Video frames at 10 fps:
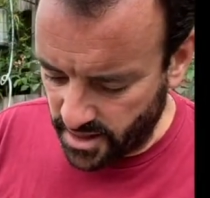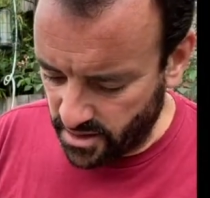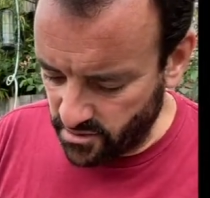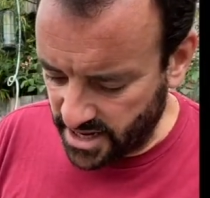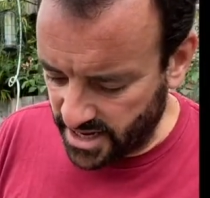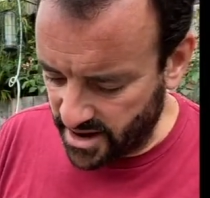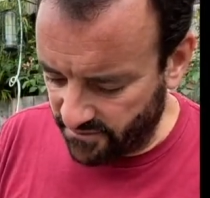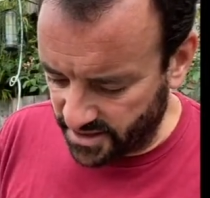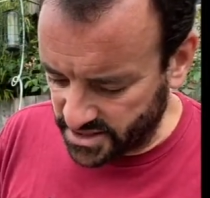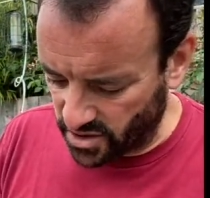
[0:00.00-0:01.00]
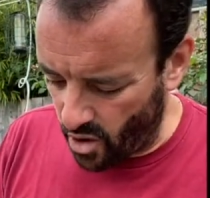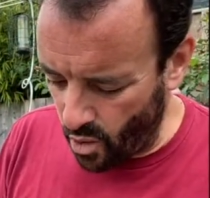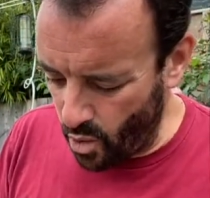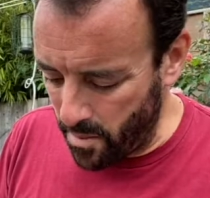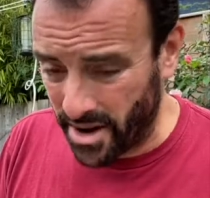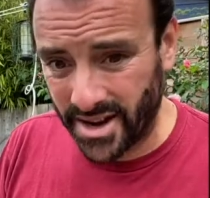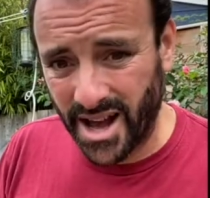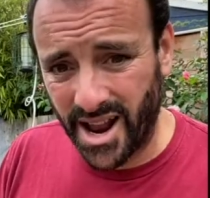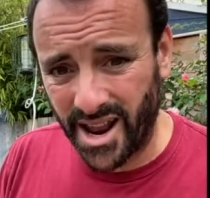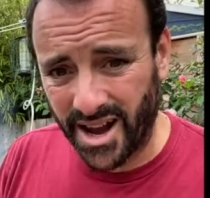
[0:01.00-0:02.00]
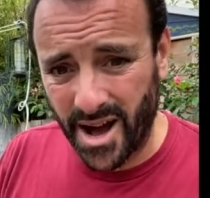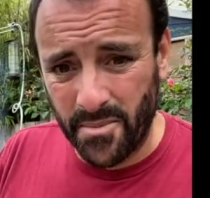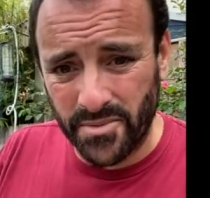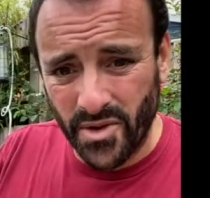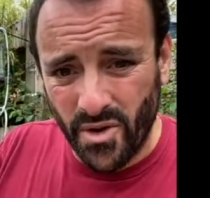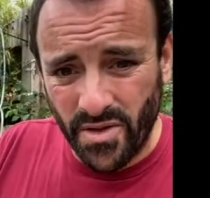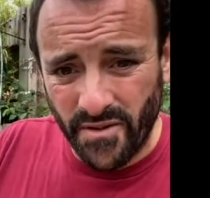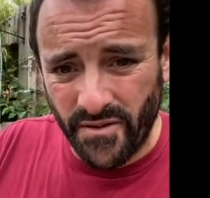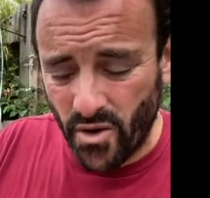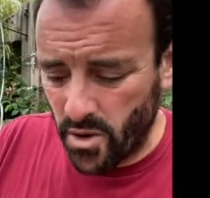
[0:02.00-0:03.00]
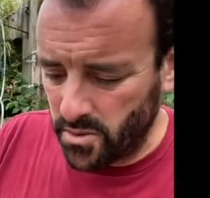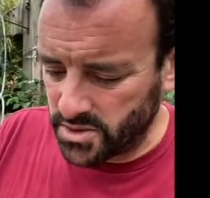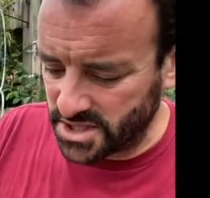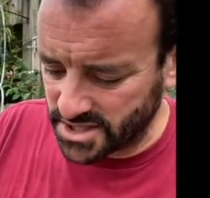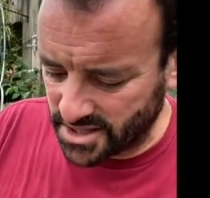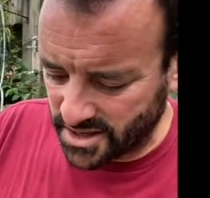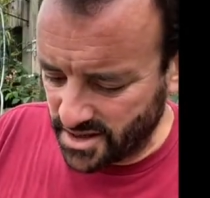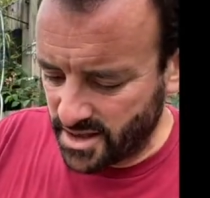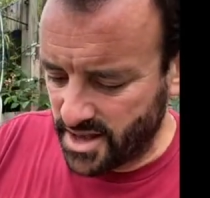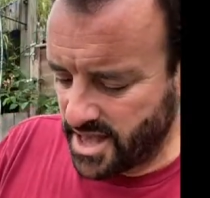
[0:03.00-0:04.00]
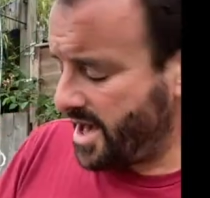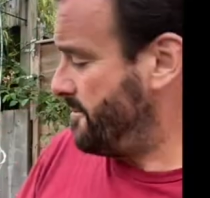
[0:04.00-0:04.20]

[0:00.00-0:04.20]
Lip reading: really lovely sort of auburn colour come to the fore. We'll just, yeah,